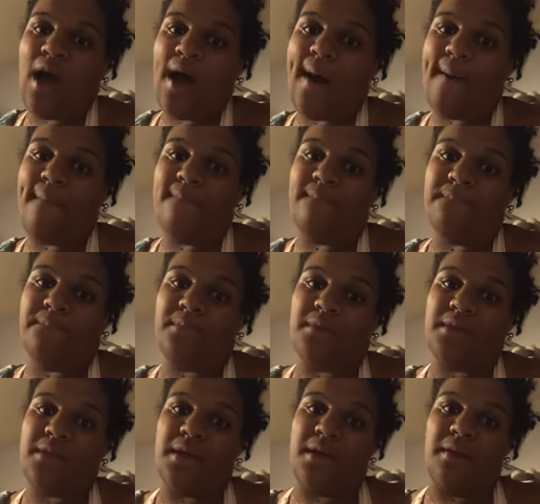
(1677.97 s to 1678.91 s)

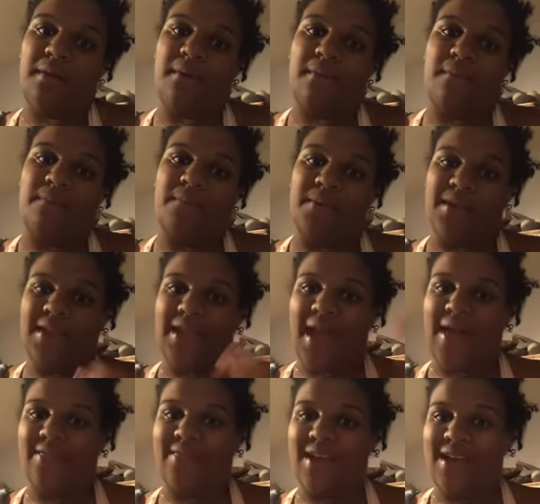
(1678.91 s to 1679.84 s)
But yeah,